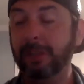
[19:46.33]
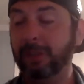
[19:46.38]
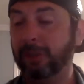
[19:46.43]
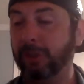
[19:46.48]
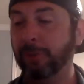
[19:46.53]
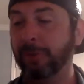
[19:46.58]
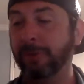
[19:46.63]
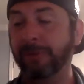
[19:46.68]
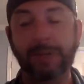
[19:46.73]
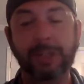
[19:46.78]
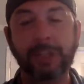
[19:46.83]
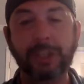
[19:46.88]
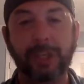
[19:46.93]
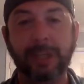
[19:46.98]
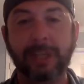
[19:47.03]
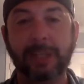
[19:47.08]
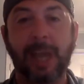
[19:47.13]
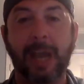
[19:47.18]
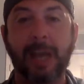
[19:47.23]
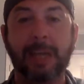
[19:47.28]
to envision
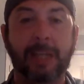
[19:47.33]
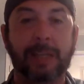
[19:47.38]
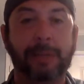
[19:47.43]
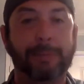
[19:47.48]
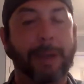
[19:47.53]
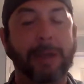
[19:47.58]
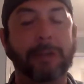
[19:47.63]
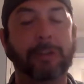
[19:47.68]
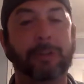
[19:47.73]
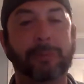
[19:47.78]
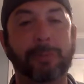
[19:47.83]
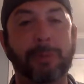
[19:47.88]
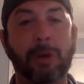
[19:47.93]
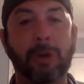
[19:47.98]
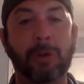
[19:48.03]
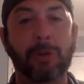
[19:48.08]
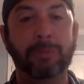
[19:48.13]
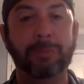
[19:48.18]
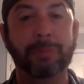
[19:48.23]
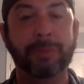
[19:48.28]
a guy like Patrick
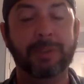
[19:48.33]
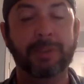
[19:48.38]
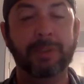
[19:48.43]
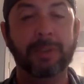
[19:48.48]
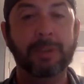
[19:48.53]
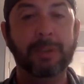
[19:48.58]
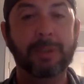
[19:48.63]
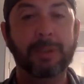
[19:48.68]
Mahomes